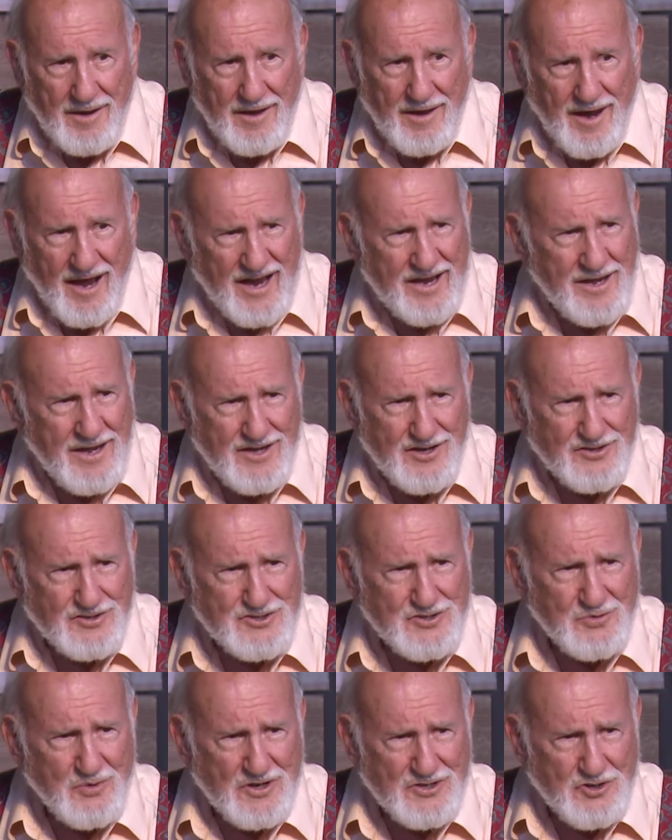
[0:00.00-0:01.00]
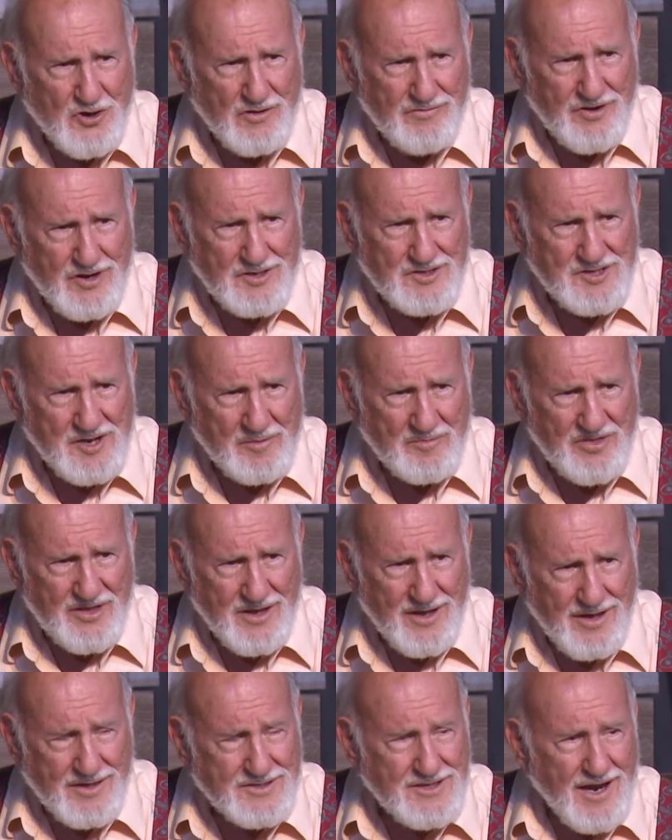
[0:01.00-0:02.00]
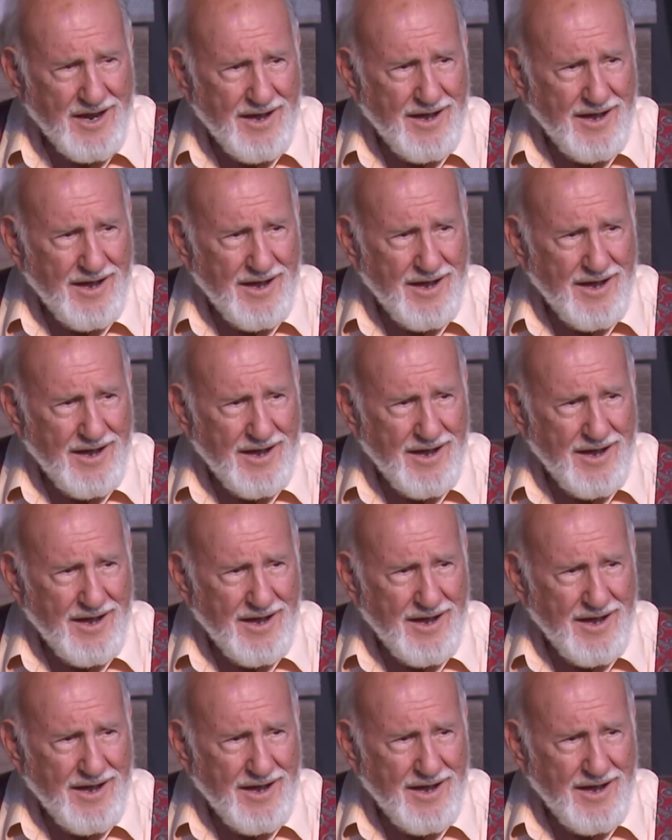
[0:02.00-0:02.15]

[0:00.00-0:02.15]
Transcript: I need to switch over to something else.